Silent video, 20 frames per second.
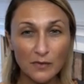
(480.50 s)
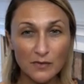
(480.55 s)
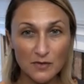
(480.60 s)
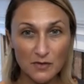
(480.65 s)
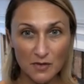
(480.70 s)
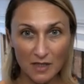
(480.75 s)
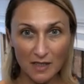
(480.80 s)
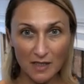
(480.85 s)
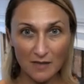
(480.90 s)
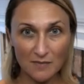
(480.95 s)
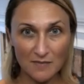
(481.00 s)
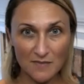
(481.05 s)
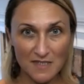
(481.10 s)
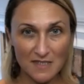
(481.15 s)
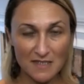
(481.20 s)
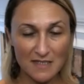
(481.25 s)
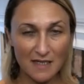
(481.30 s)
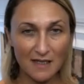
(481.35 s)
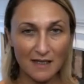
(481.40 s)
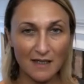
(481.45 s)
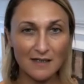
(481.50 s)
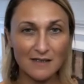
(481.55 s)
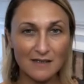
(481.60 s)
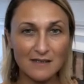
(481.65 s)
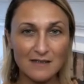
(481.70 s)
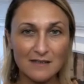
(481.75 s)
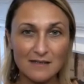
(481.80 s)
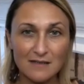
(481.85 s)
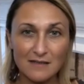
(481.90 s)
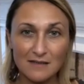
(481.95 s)
dreams that
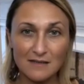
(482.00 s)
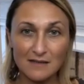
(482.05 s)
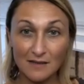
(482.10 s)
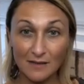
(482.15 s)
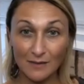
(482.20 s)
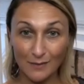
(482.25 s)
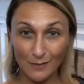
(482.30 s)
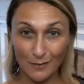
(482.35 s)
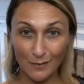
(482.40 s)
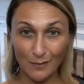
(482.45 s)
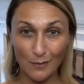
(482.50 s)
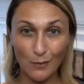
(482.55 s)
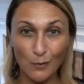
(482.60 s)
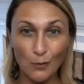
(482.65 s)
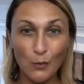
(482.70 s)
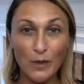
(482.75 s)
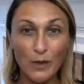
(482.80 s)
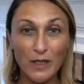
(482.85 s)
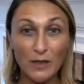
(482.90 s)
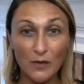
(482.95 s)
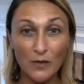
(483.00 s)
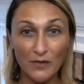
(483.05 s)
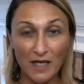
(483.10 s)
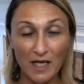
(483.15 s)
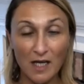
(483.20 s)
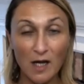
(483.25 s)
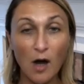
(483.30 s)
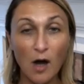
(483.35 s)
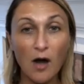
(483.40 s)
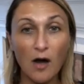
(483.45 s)
we know they
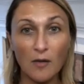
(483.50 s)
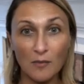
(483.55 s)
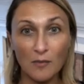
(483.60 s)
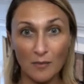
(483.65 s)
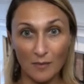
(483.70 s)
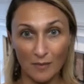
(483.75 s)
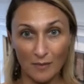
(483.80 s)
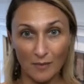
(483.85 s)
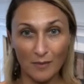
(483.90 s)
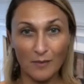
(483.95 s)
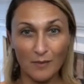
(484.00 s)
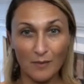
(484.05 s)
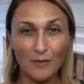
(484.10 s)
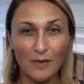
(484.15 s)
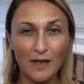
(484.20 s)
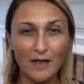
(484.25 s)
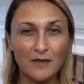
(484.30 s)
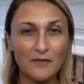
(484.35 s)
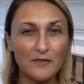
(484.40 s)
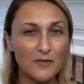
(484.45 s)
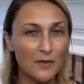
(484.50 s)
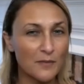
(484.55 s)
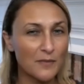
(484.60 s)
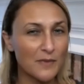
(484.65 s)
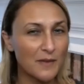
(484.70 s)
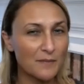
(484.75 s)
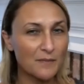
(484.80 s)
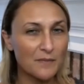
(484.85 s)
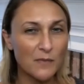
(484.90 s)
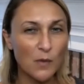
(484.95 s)
come right from
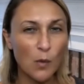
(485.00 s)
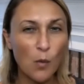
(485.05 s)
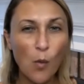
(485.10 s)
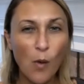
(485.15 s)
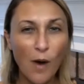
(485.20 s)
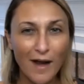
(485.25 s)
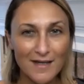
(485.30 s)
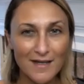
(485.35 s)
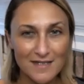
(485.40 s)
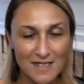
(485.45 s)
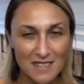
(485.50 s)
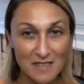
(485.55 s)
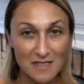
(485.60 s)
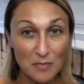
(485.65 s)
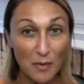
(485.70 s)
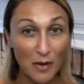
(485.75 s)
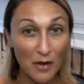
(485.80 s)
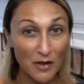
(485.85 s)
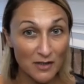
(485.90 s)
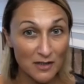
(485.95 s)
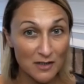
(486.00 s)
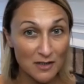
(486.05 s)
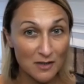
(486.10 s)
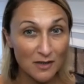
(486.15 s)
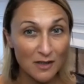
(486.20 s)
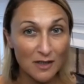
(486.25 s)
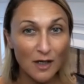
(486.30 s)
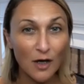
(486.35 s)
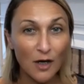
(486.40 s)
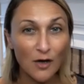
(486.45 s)
the wisest part
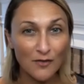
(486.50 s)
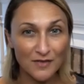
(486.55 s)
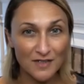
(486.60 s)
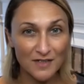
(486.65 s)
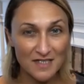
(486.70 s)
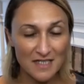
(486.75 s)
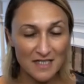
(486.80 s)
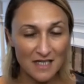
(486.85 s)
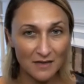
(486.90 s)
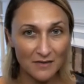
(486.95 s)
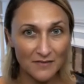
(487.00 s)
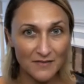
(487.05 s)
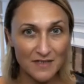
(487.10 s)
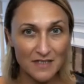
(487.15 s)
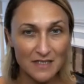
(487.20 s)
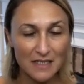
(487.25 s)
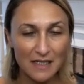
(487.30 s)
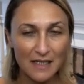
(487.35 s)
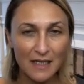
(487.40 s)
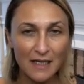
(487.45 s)
of ourselves.